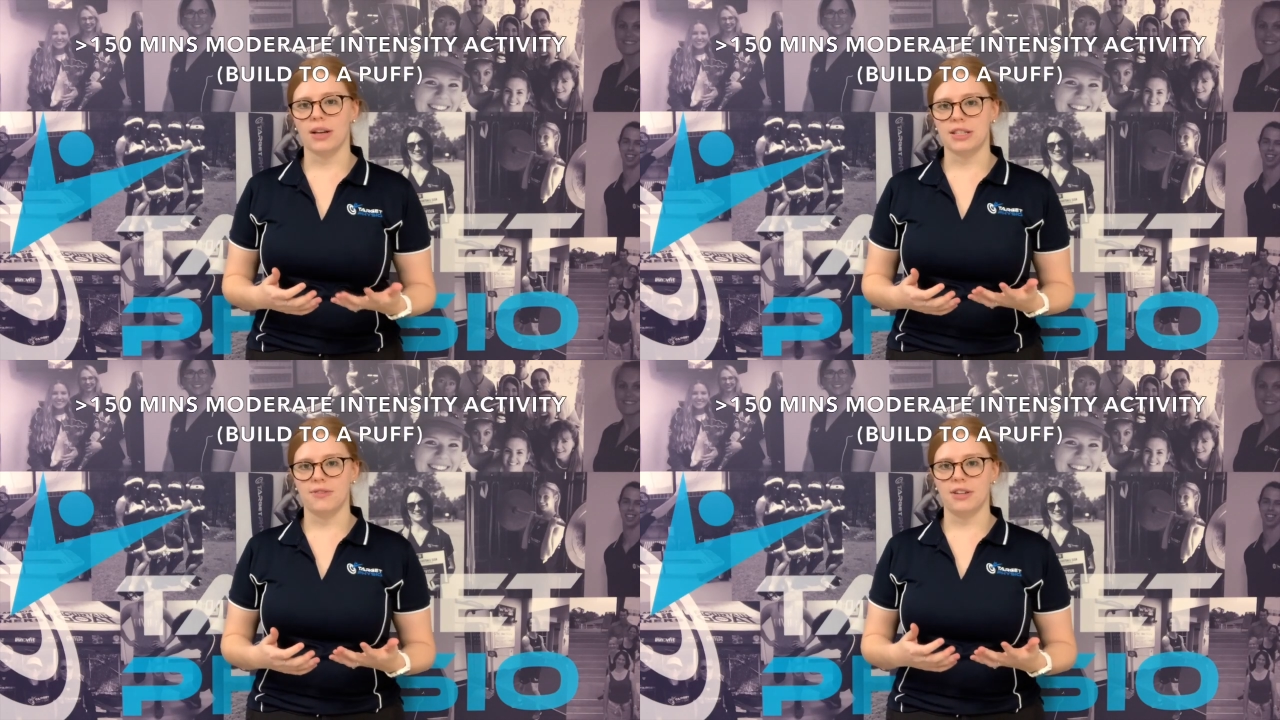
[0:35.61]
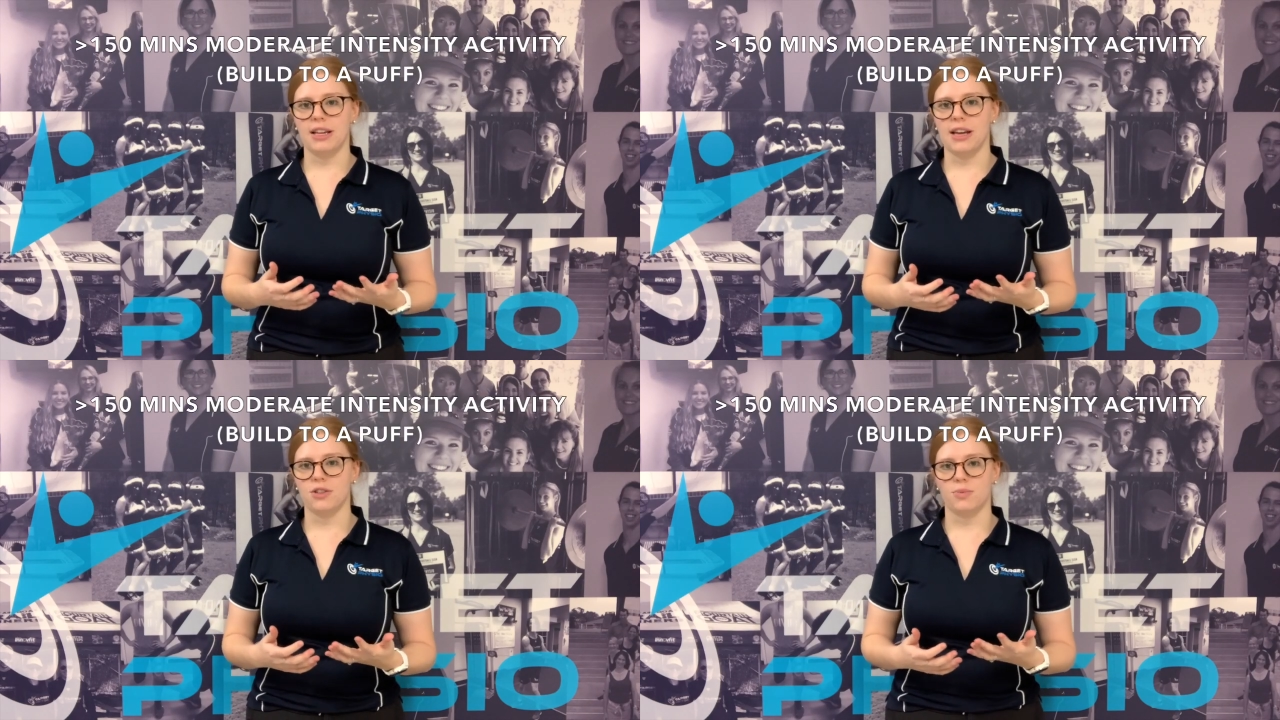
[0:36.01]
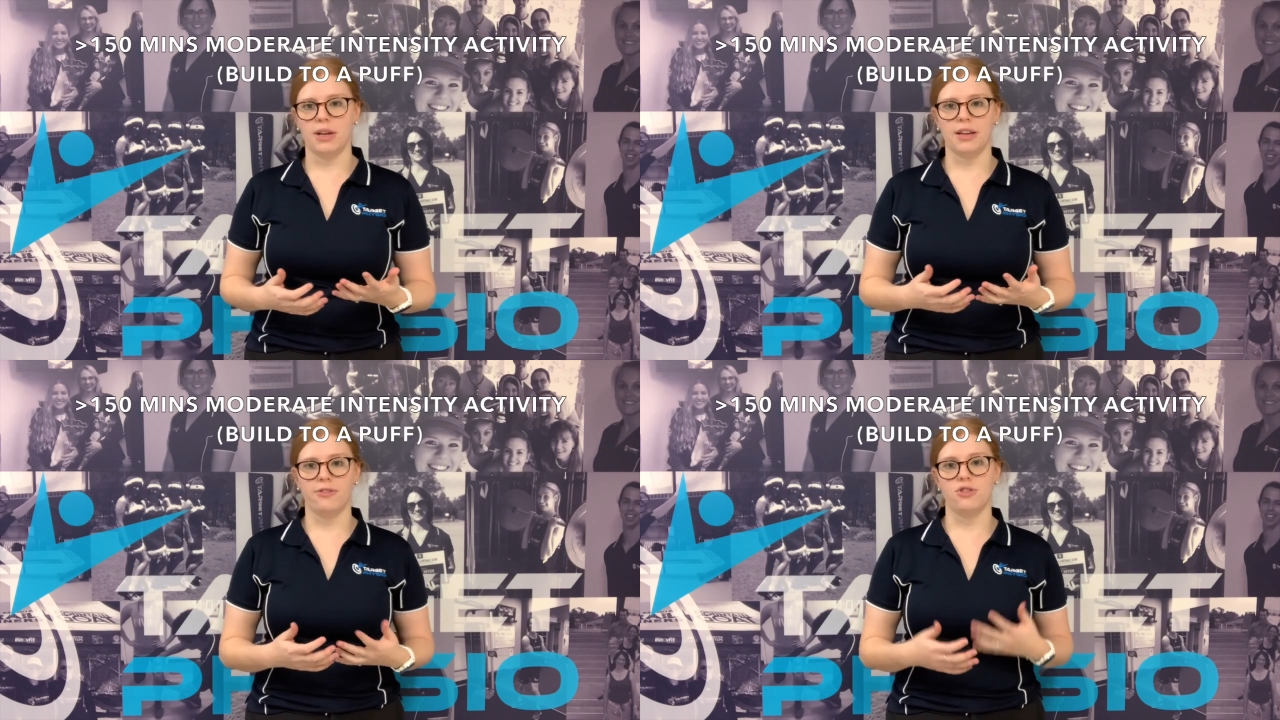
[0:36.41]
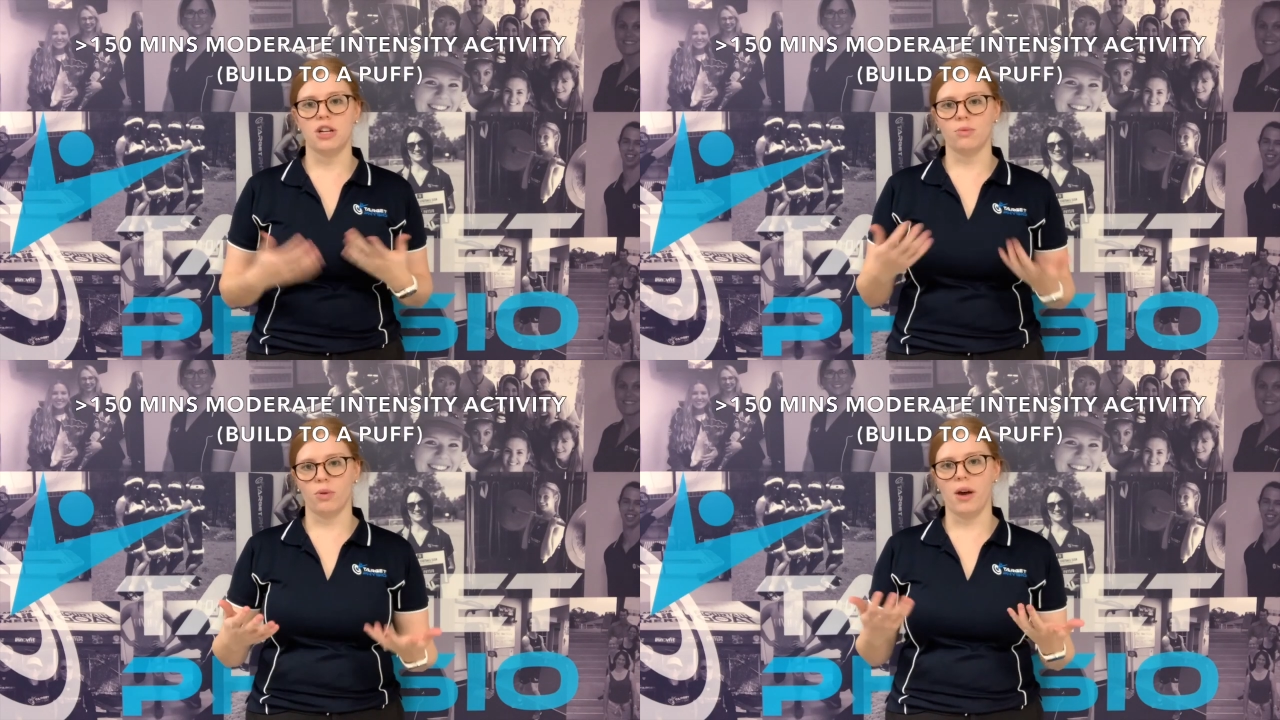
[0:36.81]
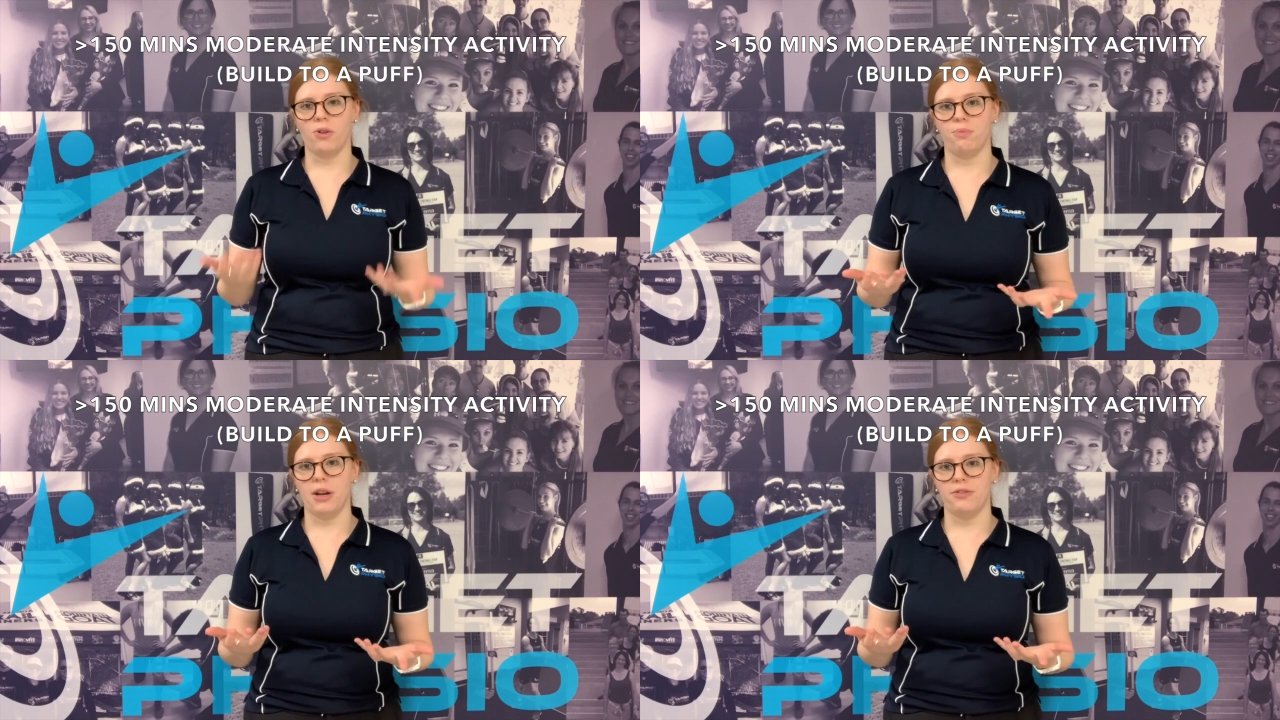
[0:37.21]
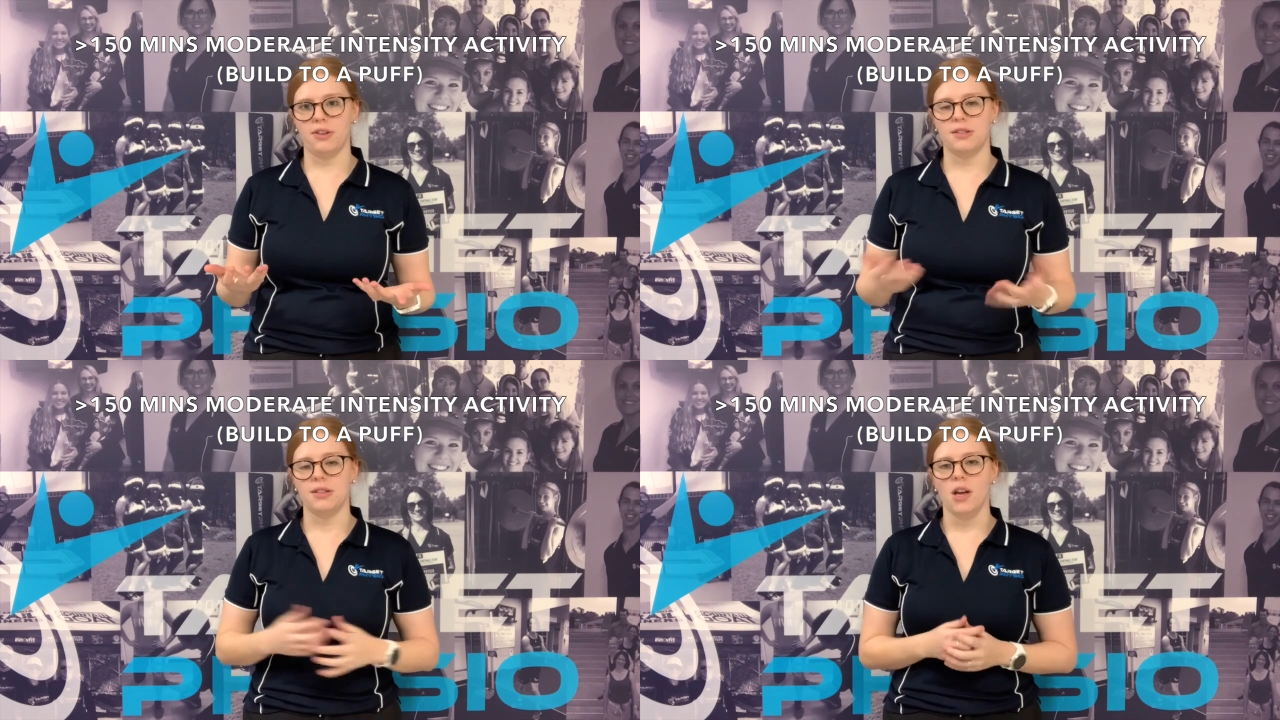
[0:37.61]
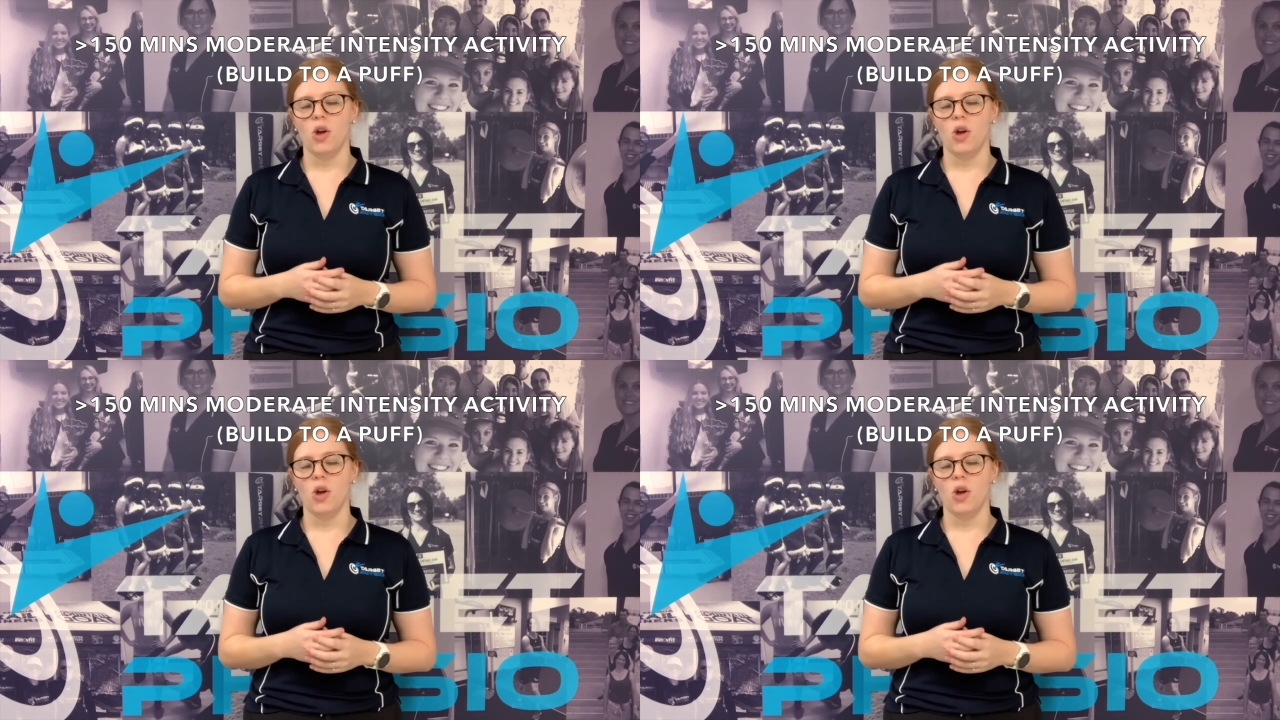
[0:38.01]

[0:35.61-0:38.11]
activity each week for general health benefits,